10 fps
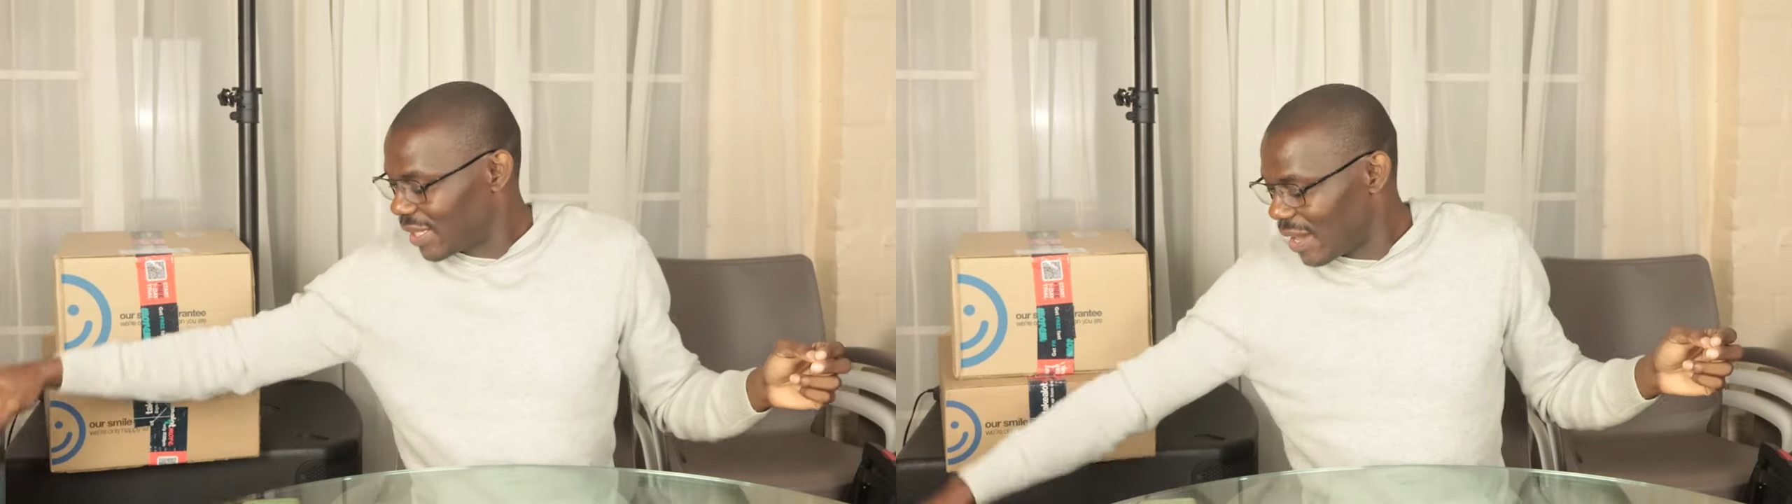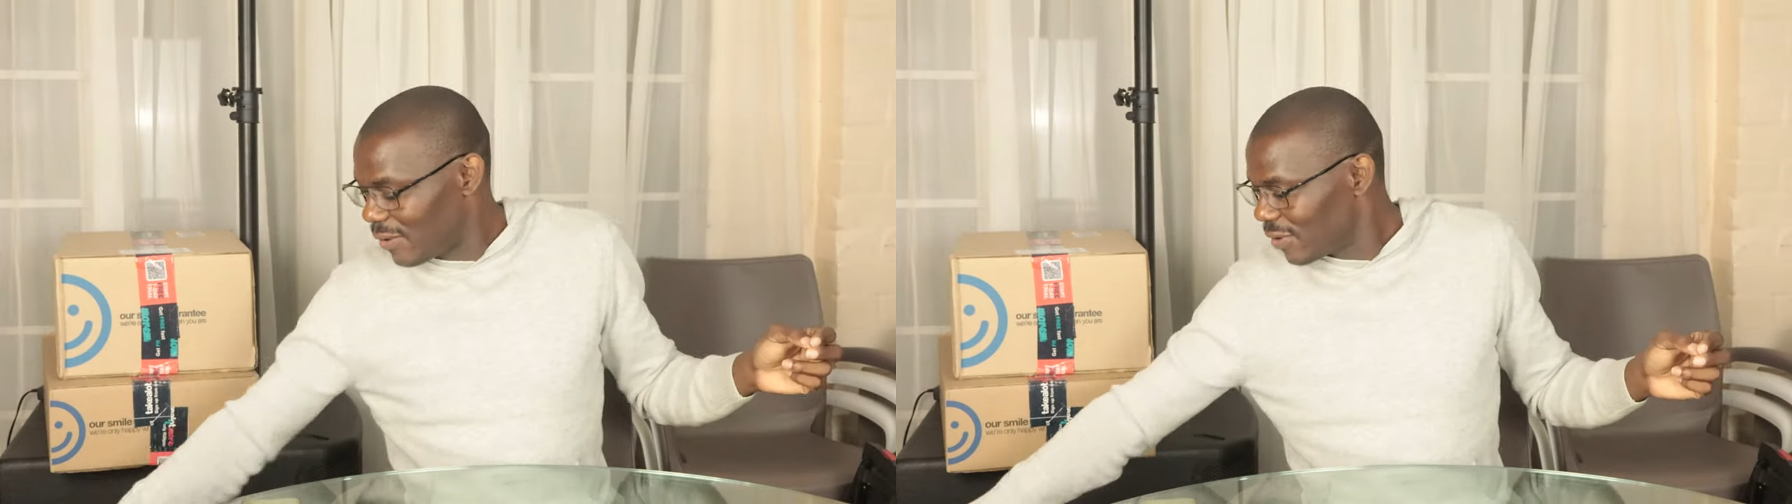
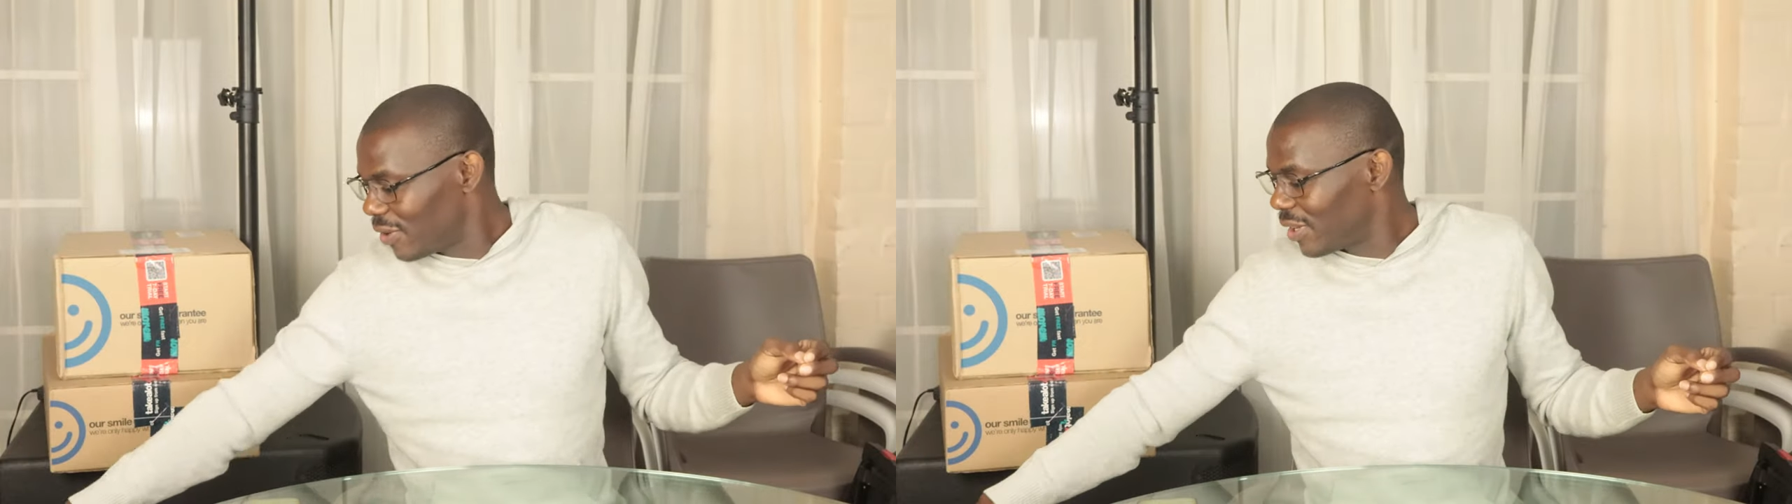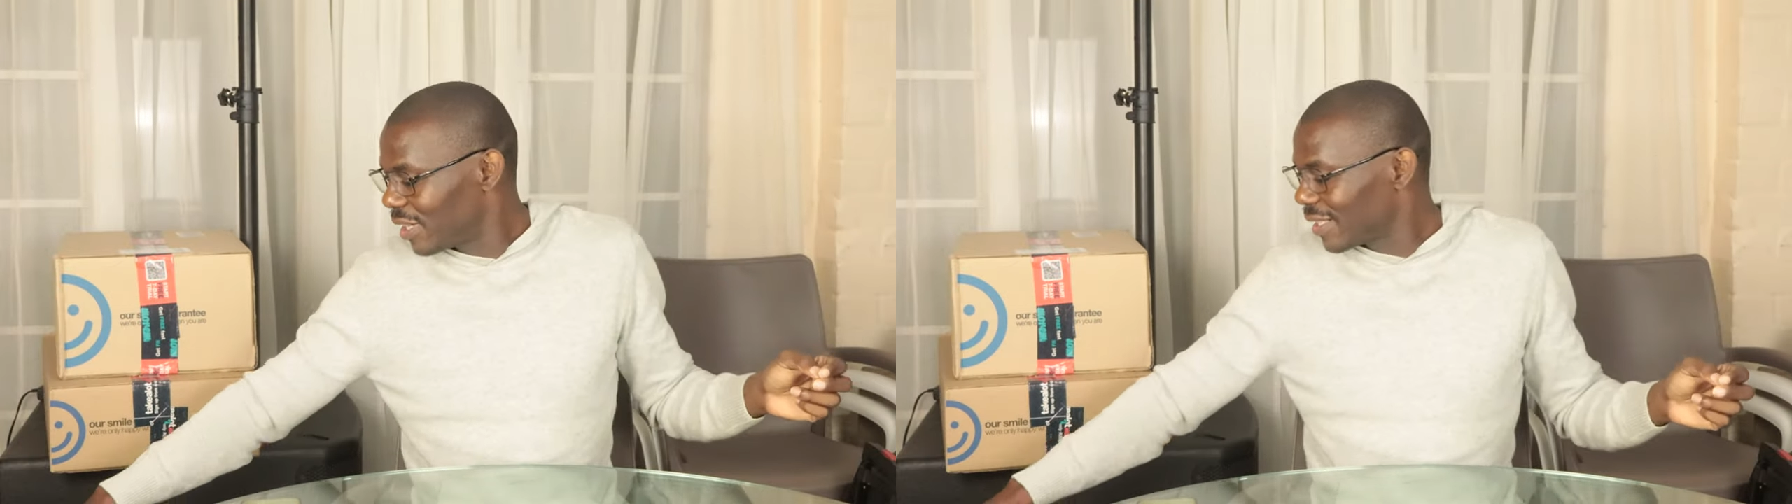
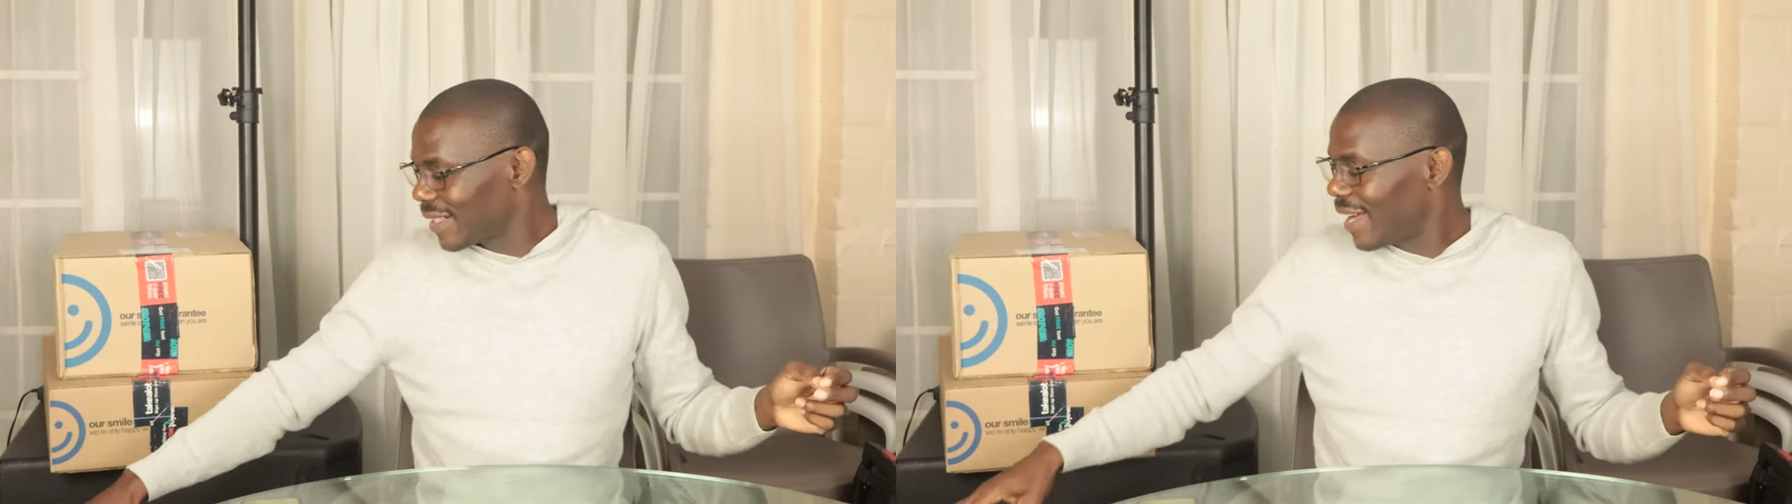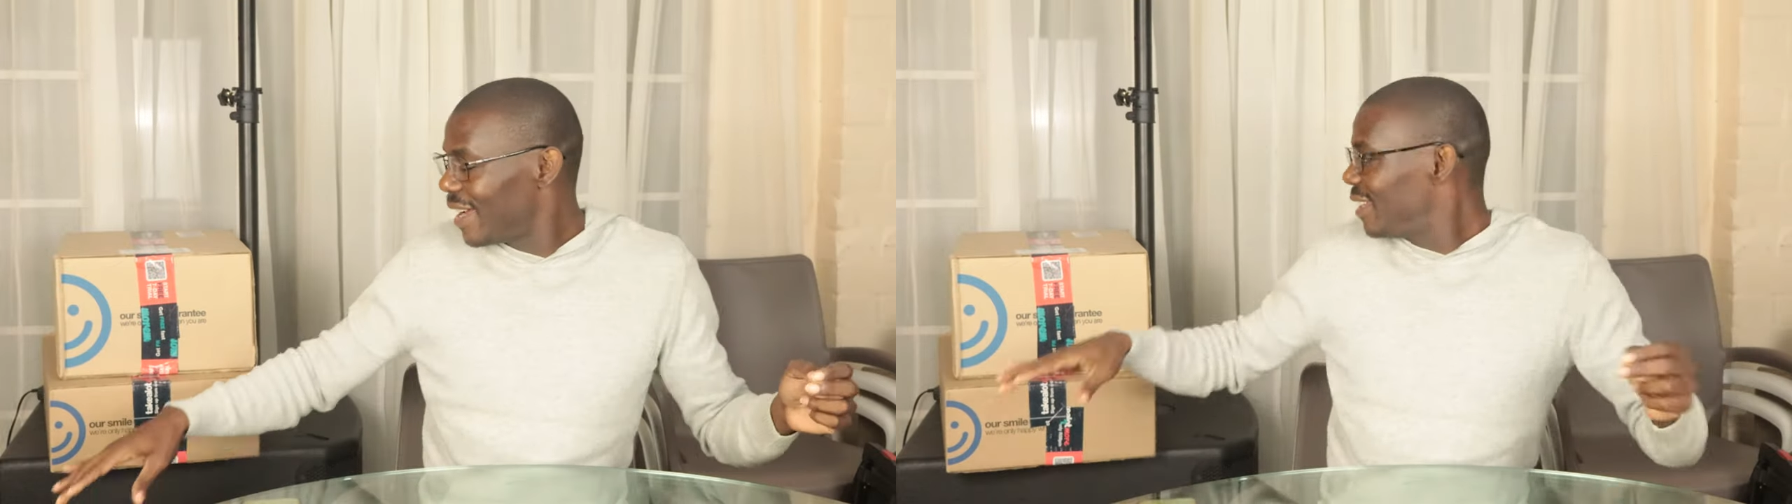down on the
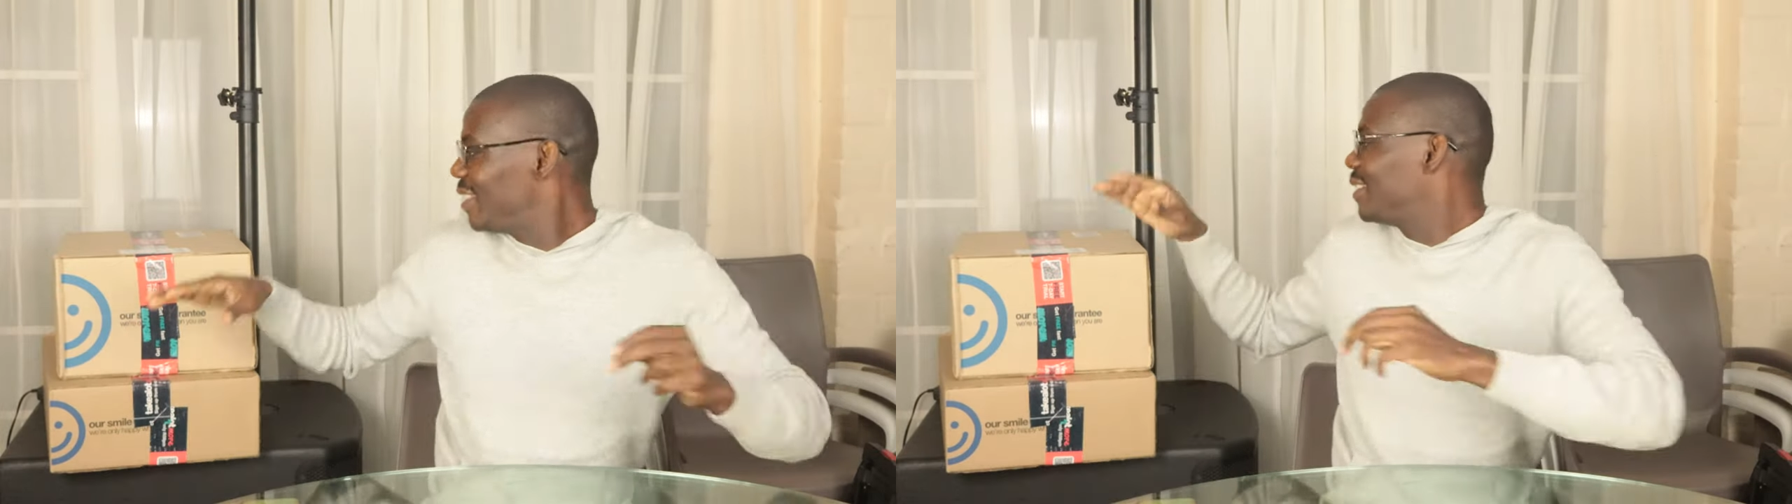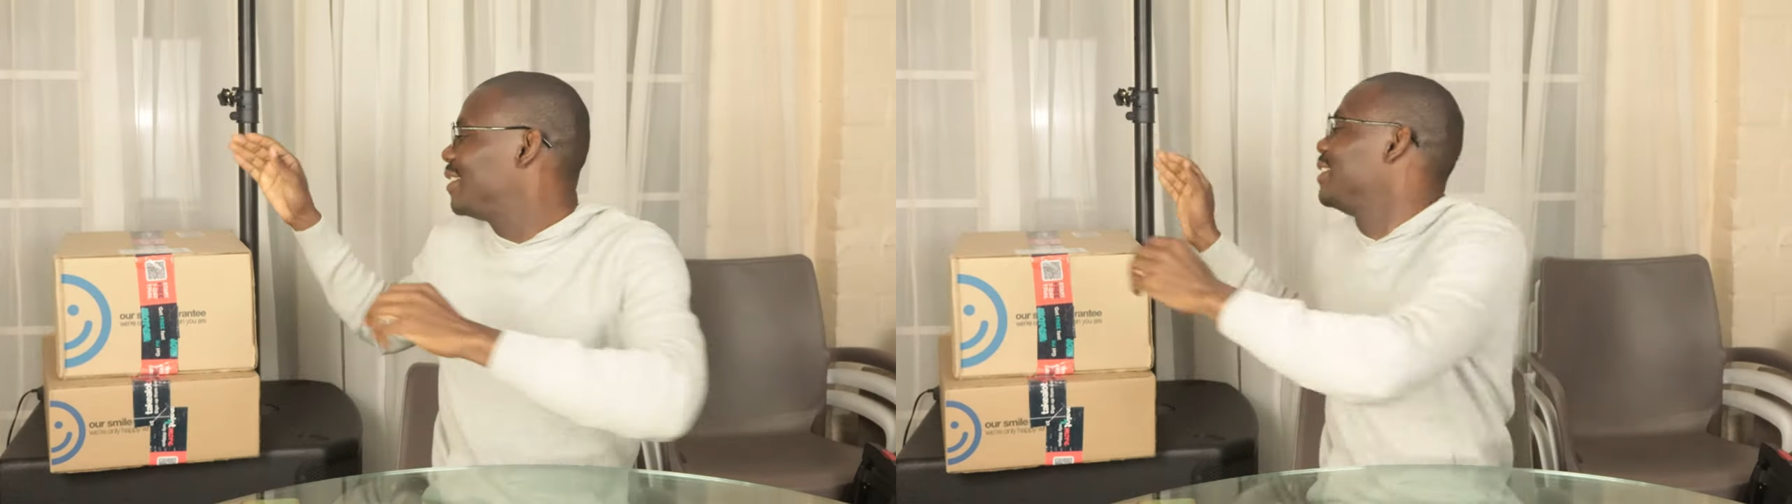side